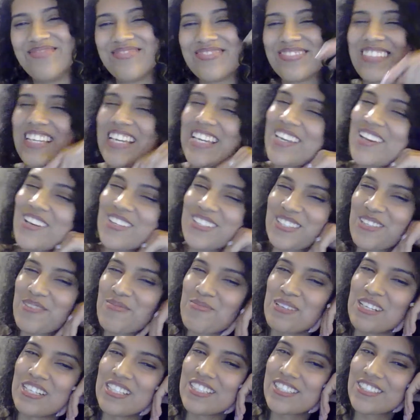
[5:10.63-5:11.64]
Thank y'all so
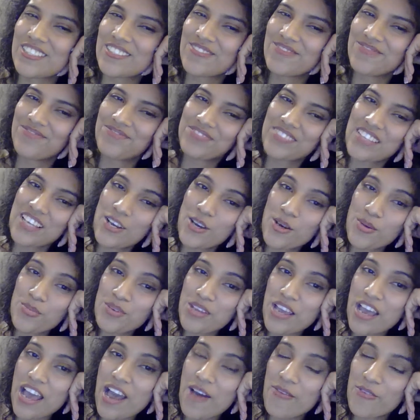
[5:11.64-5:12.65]
much. I hope you
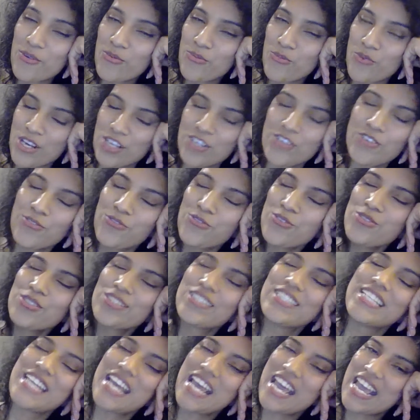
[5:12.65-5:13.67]
have a wonderful
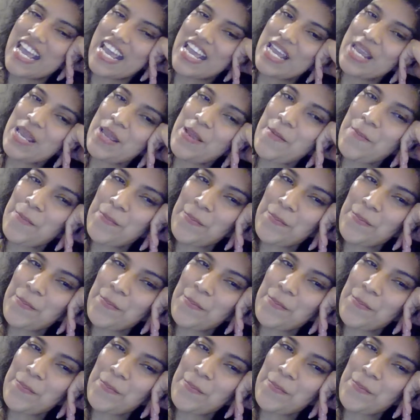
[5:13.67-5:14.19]
day